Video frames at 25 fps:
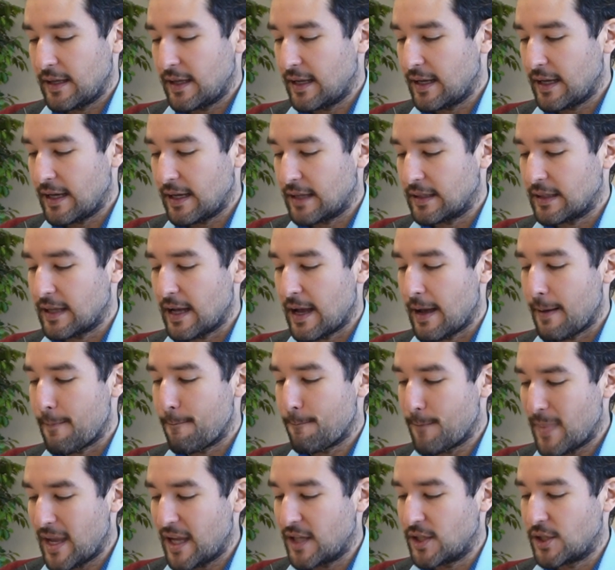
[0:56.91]
he had a
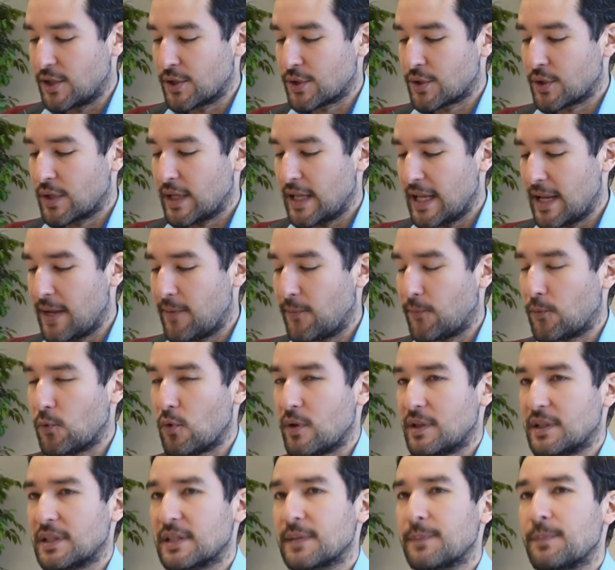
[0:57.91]
major
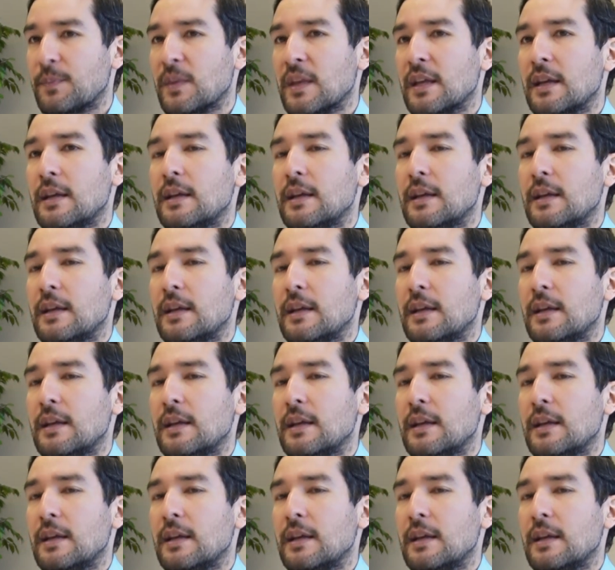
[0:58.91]
influence.